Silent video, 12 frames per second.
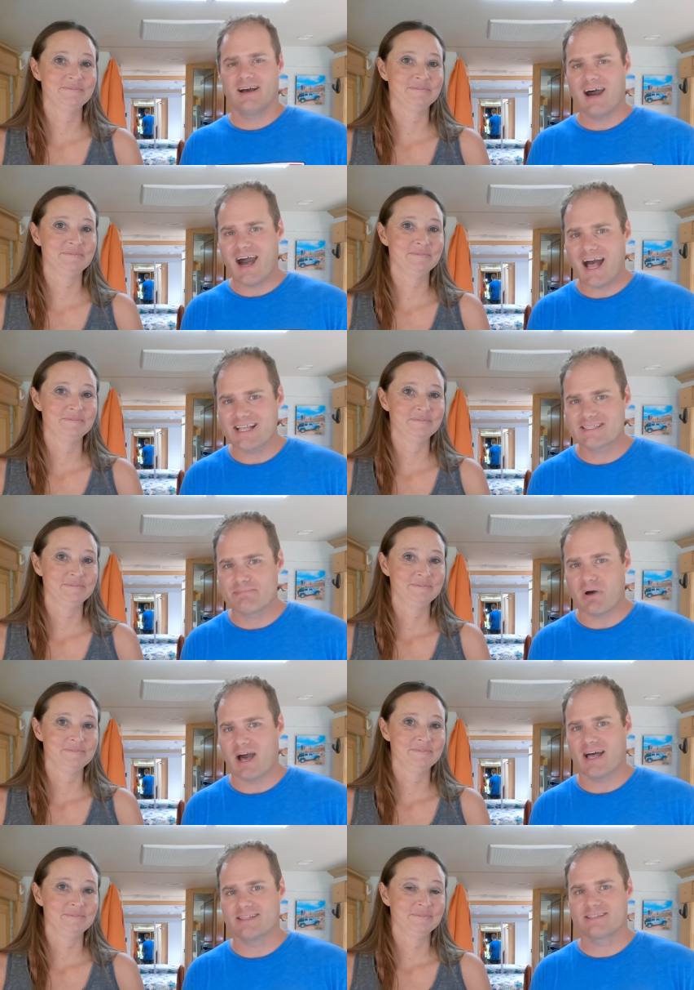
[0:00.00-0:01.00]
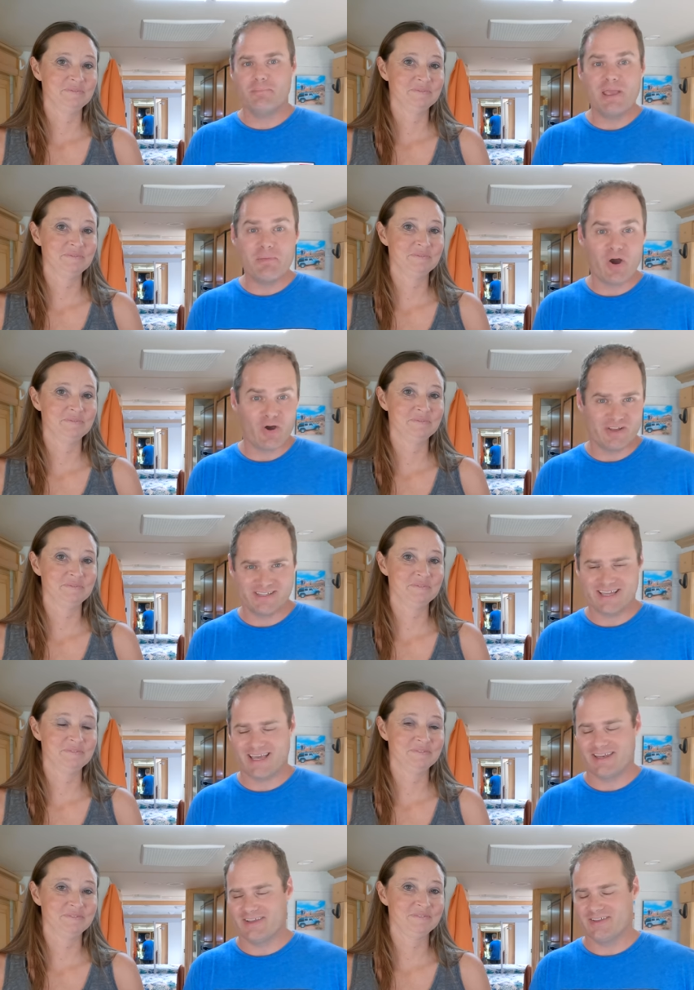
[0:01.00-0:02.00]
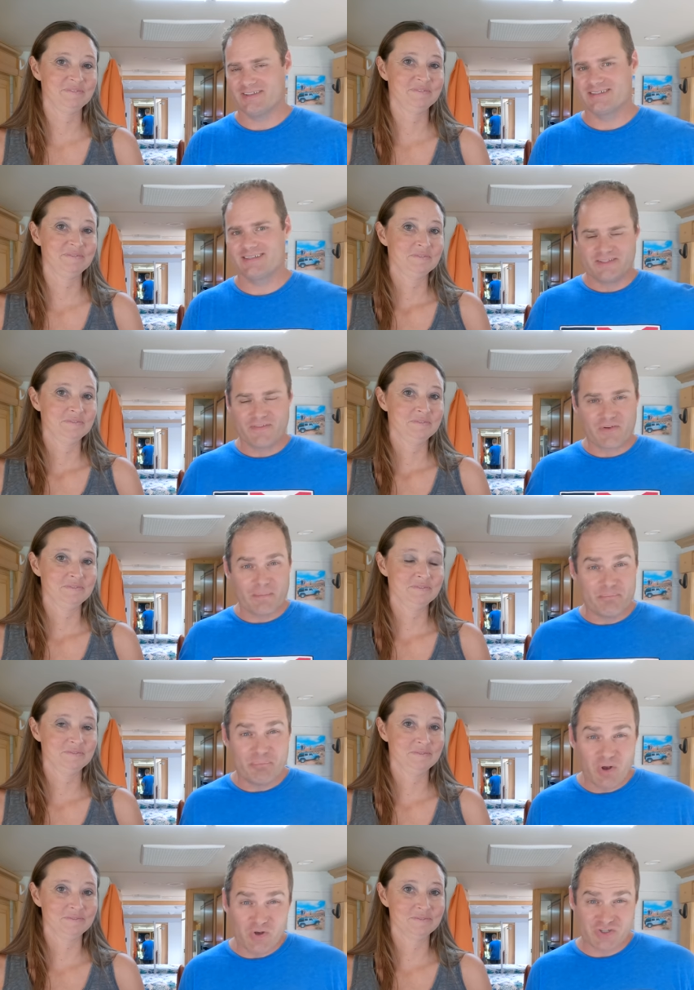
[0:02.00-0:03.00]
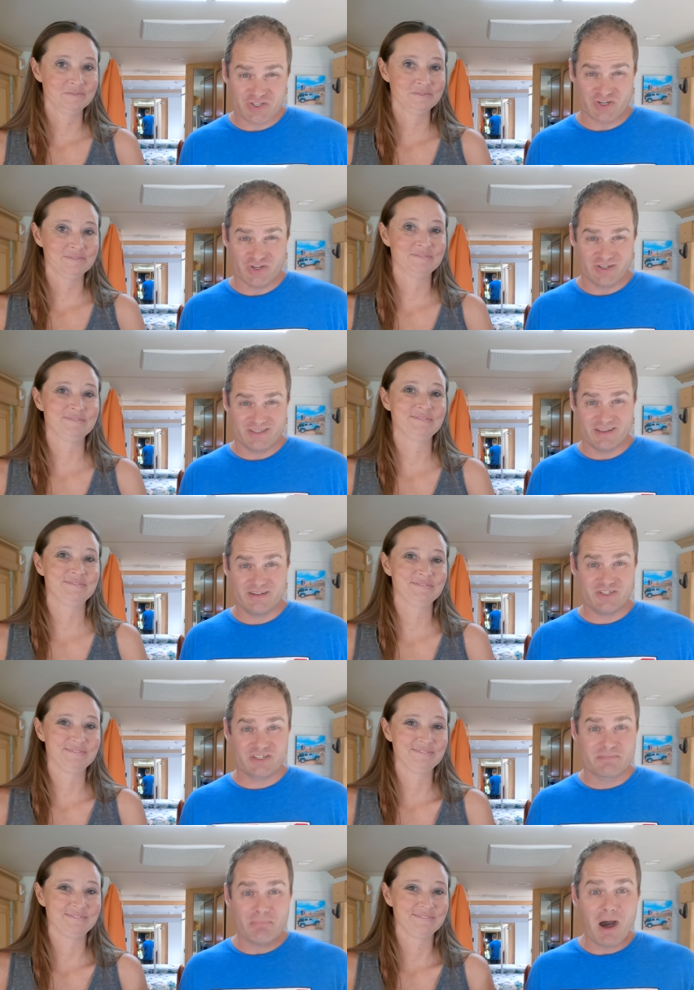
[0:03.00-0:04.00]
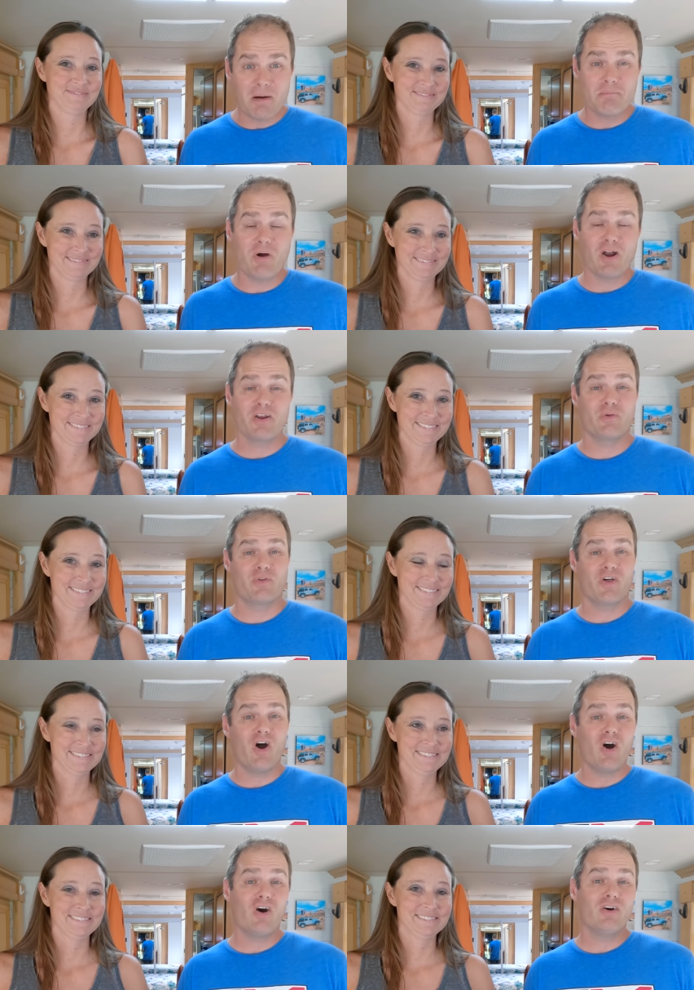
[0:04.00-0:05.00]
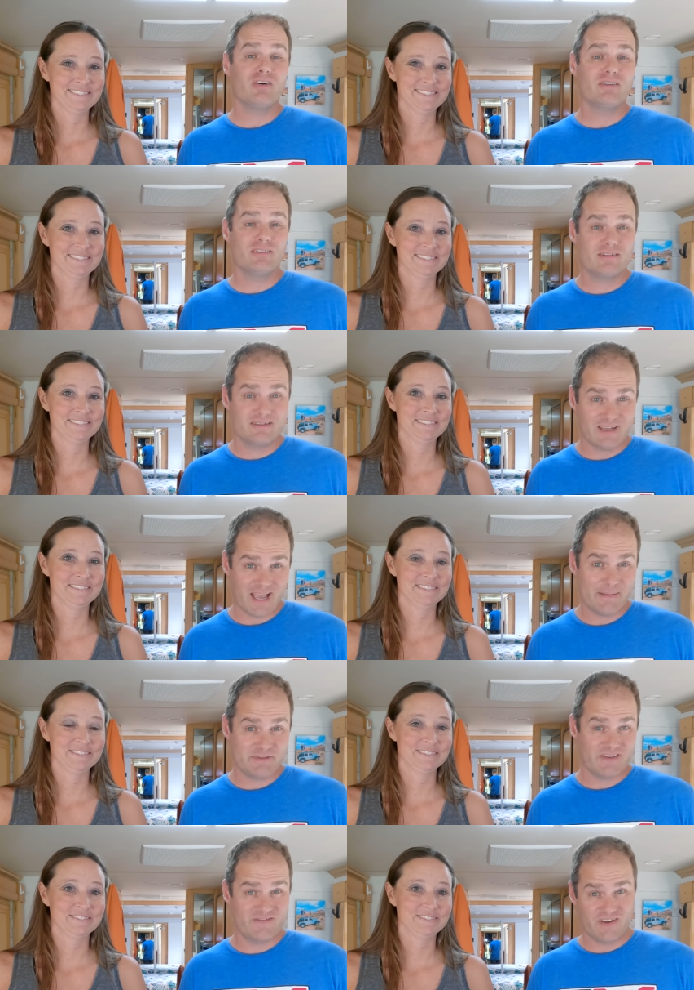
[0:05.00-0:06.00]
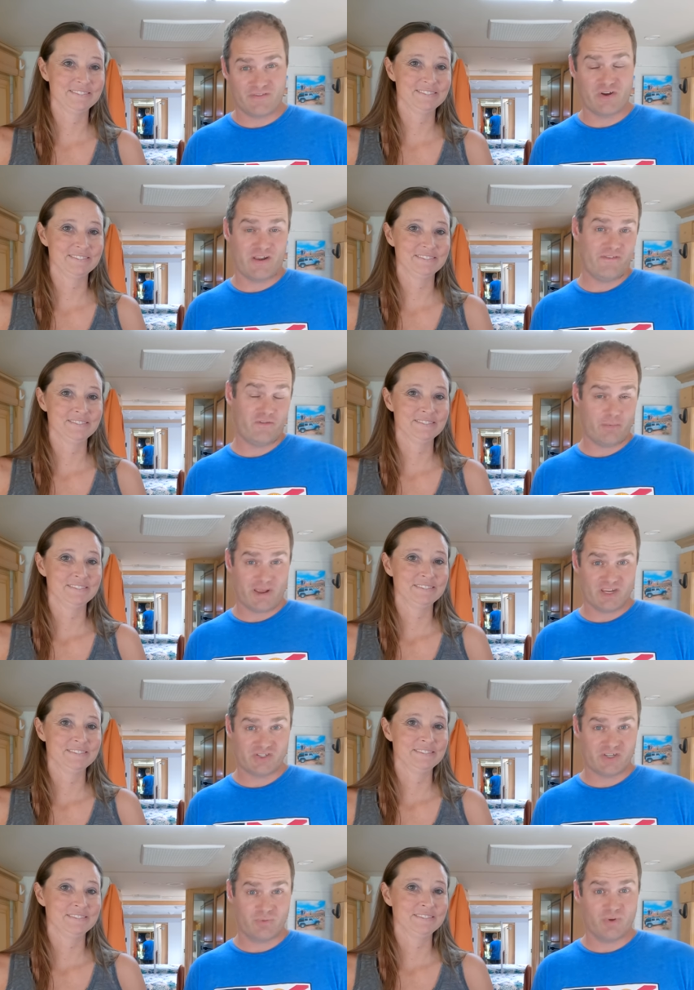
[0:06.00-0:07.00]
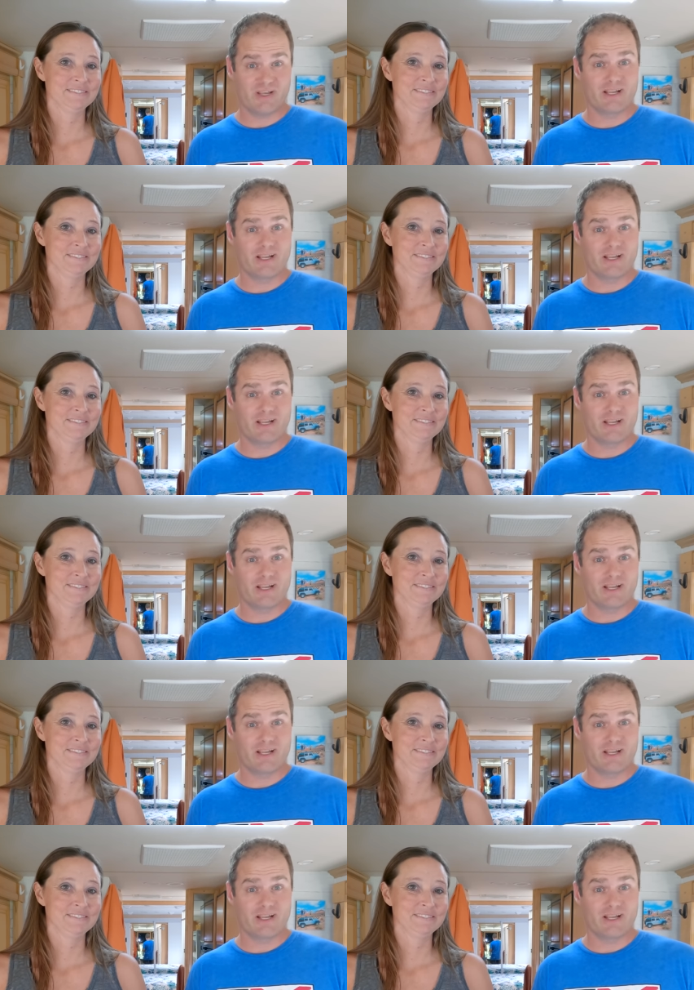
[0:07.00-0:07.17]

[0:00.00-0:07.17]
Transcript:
Speaker 1: hotspots, MIMO antennas, different boosters, and just bombarded with all types of different information when